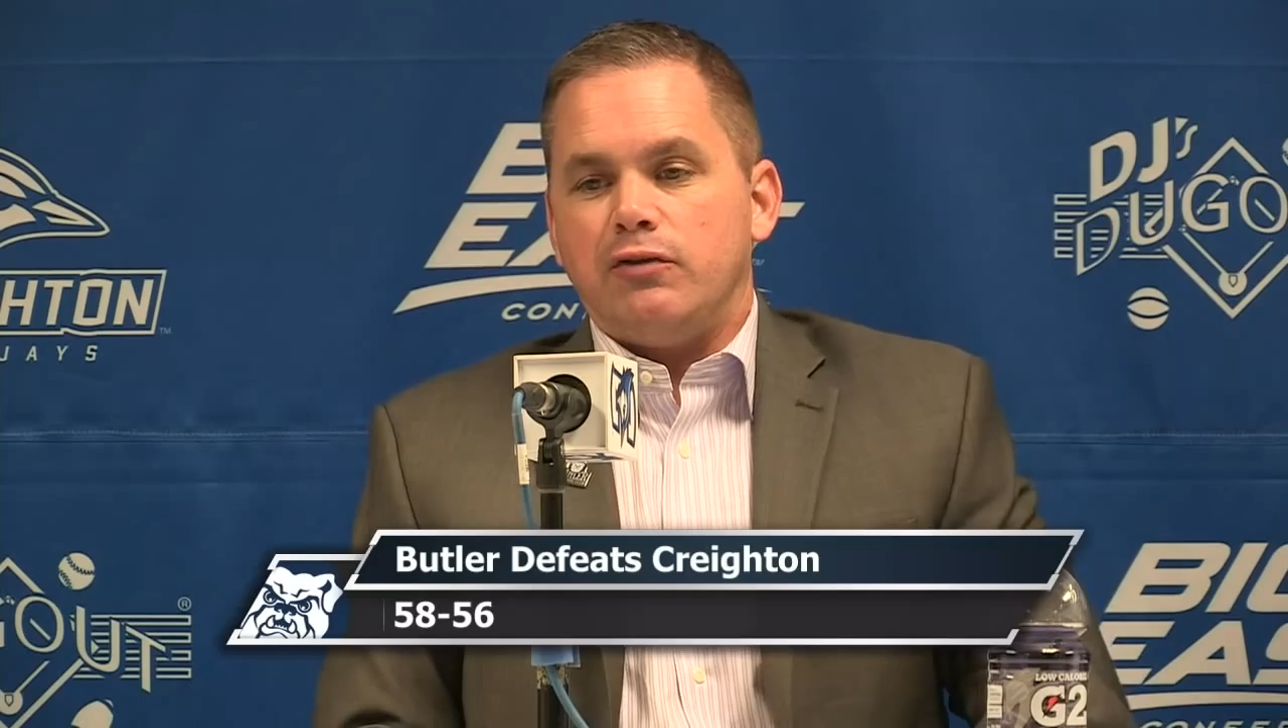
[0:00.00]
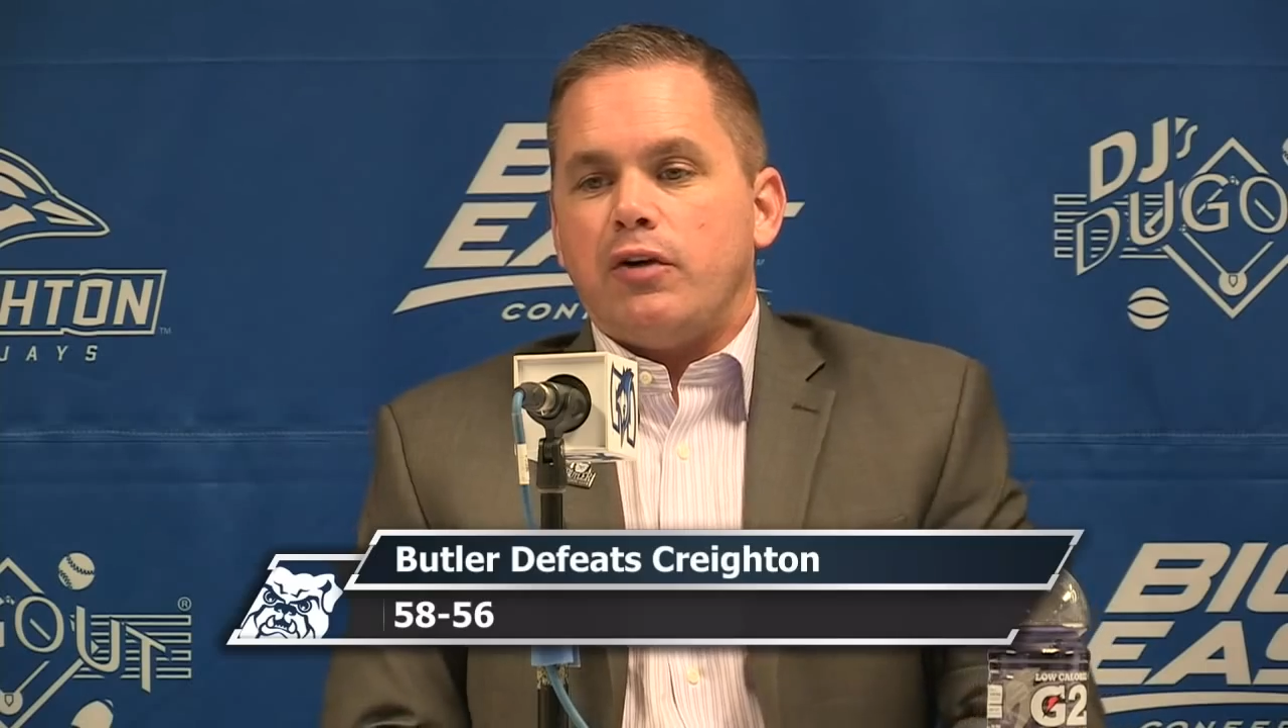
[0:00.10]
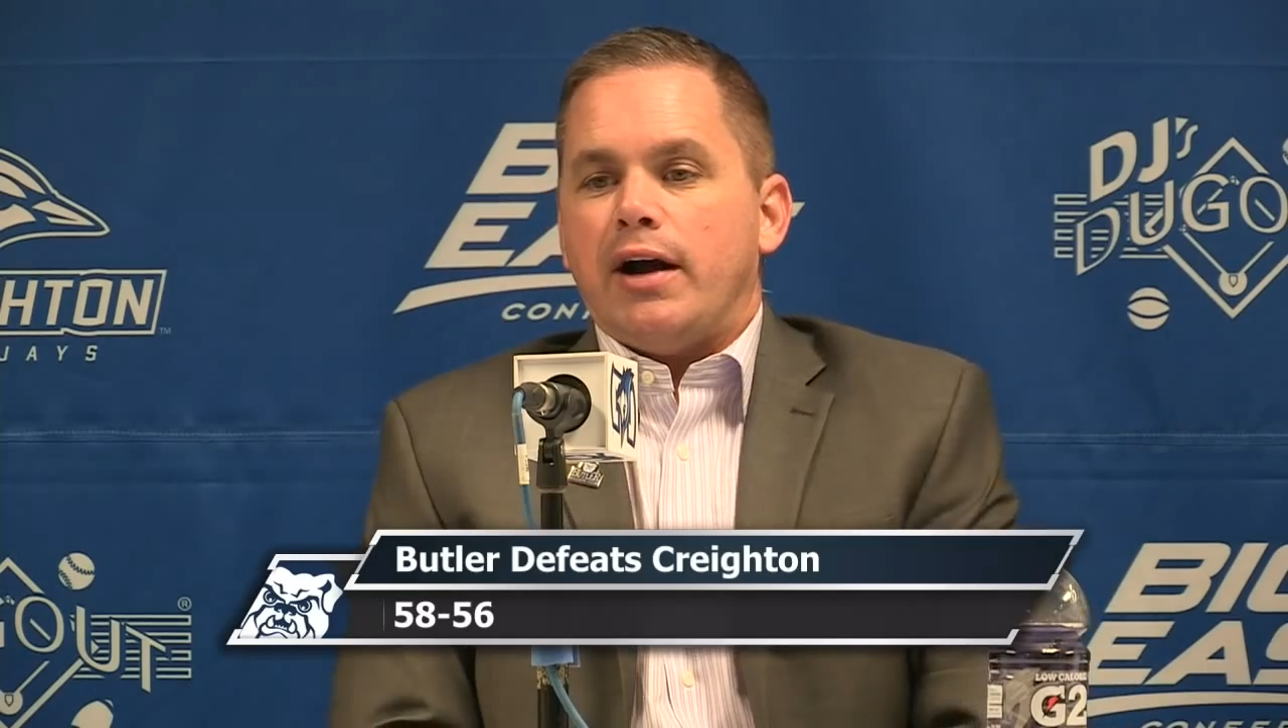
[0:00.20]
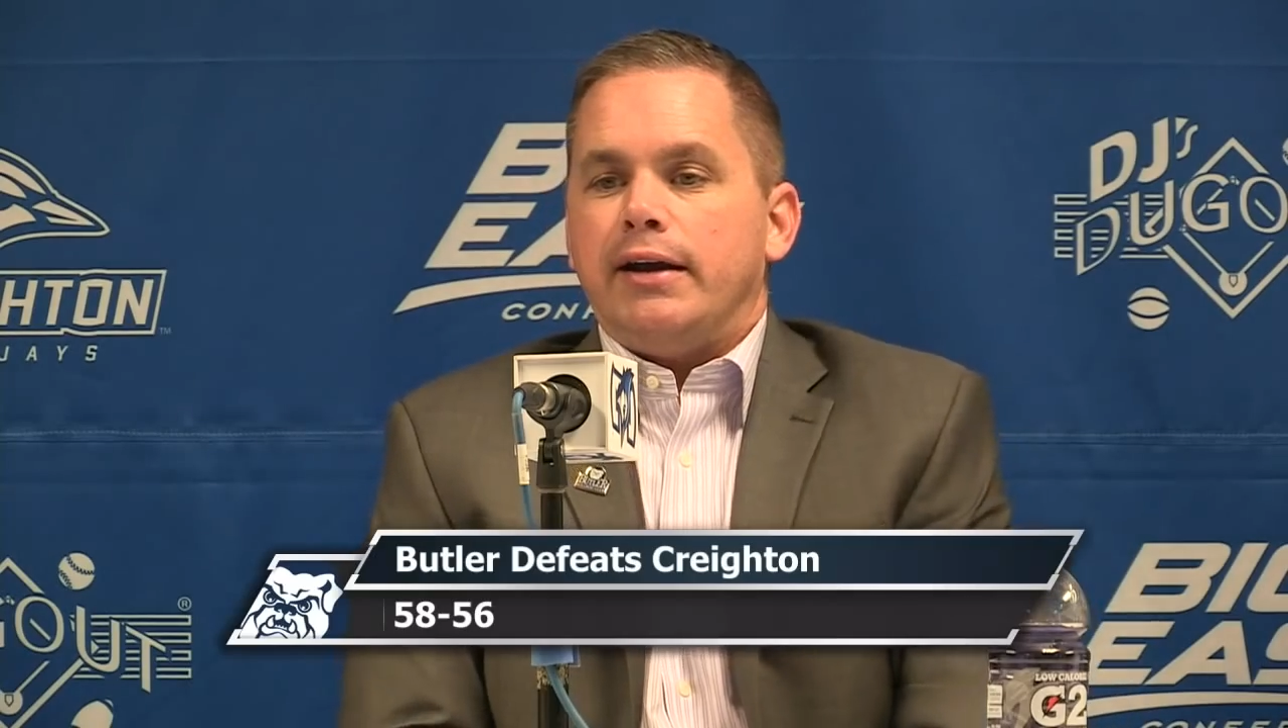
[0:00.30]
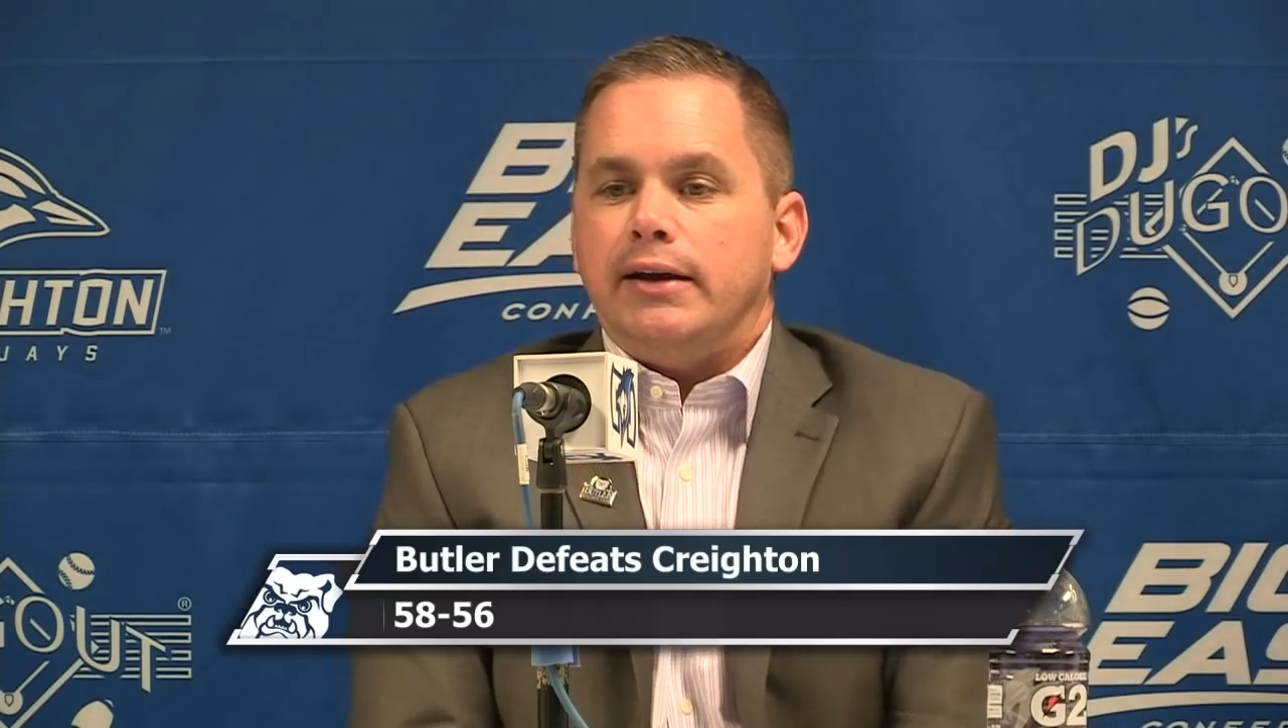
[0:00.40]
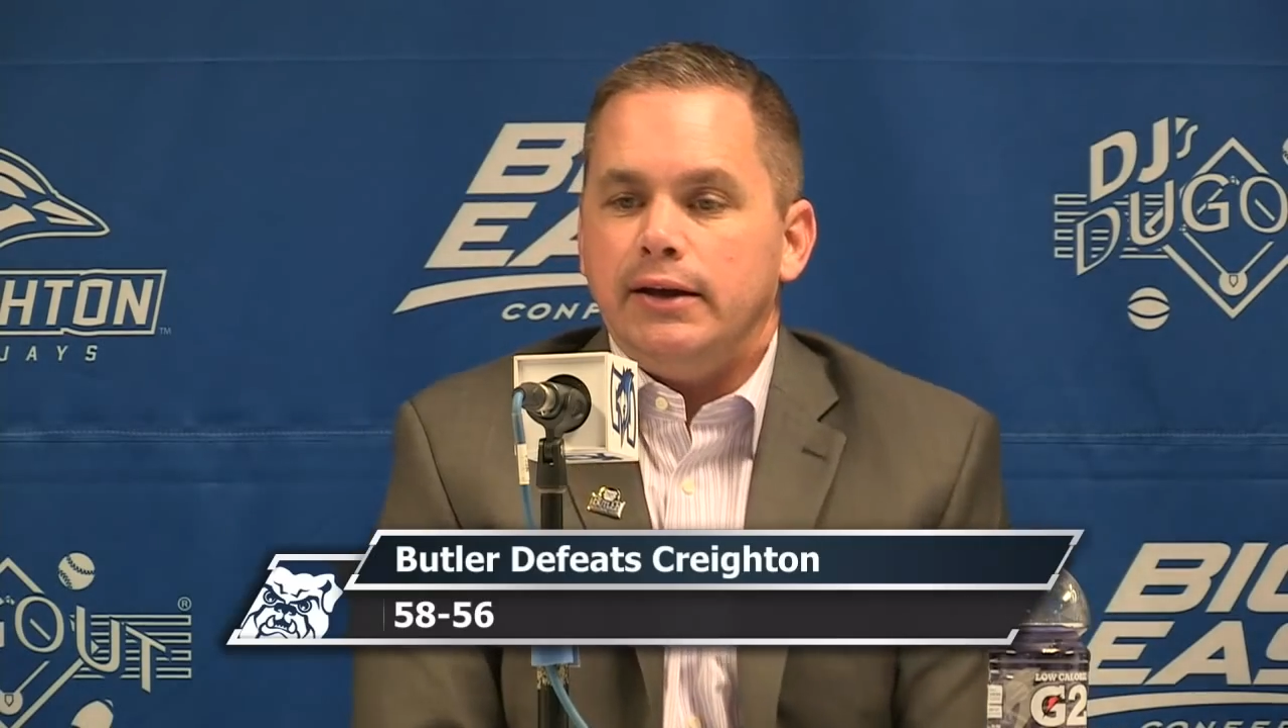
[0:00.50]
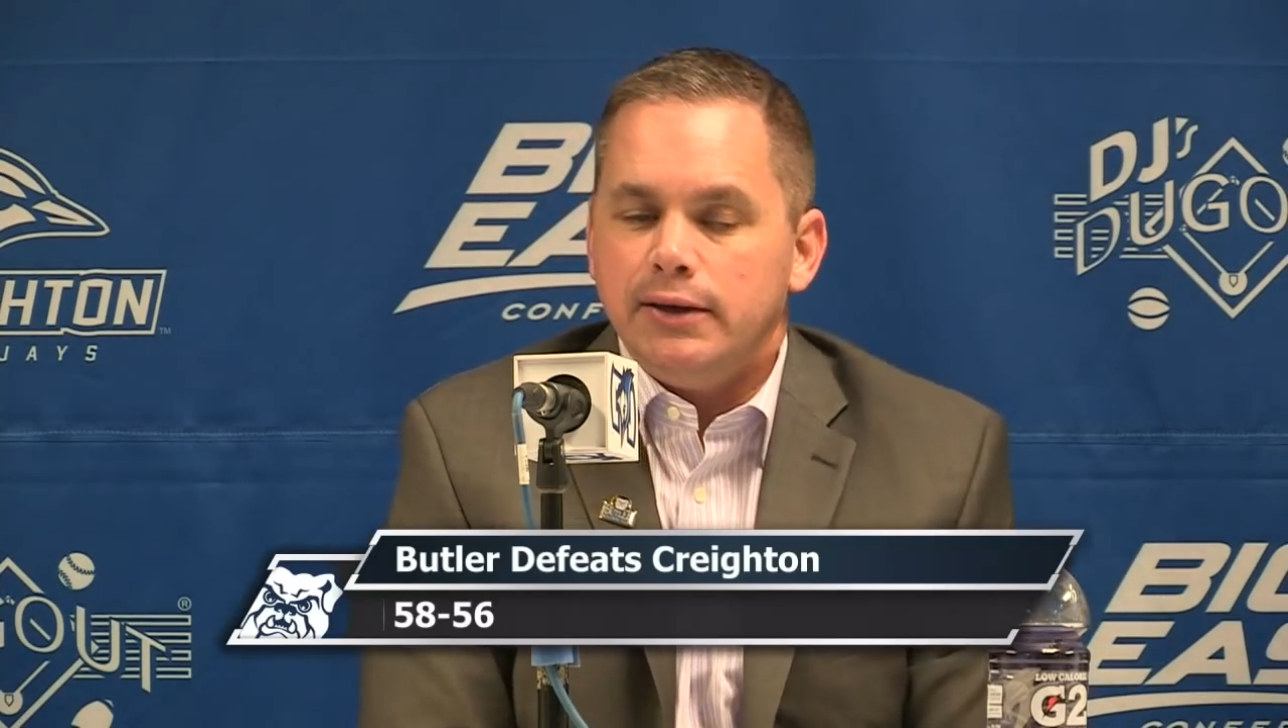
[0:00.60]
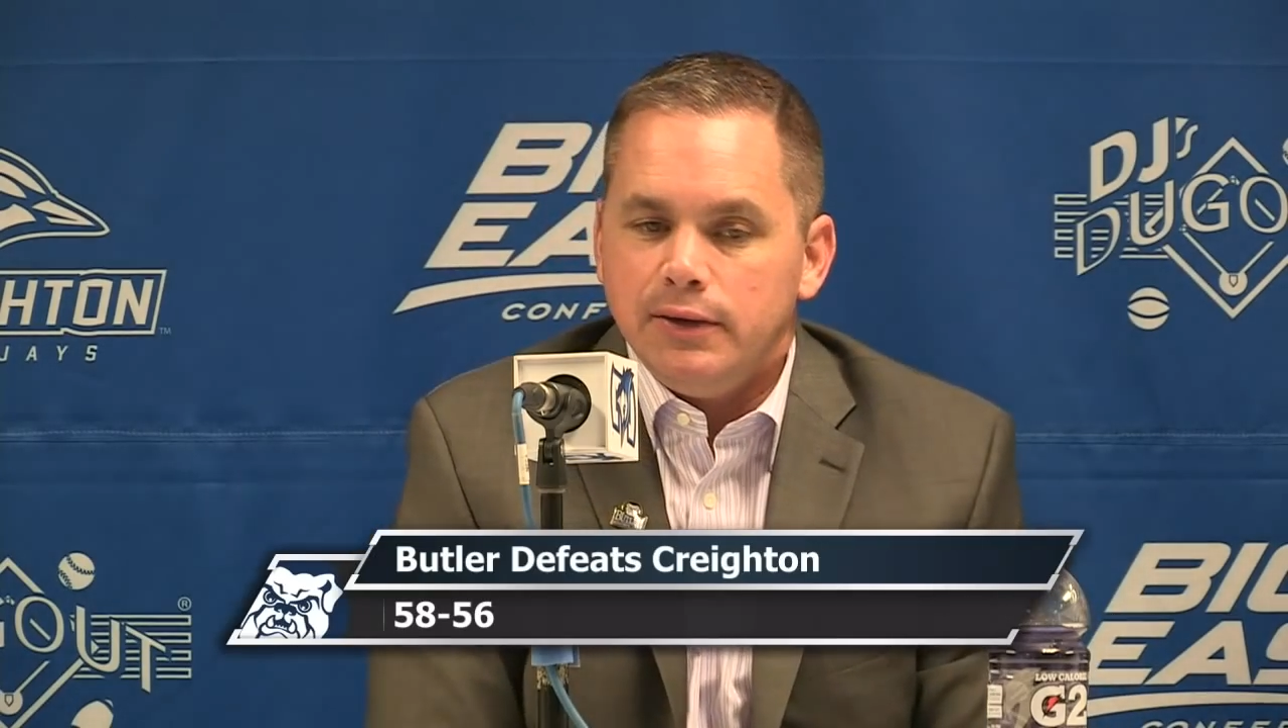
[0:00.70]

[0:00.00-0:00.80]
Friday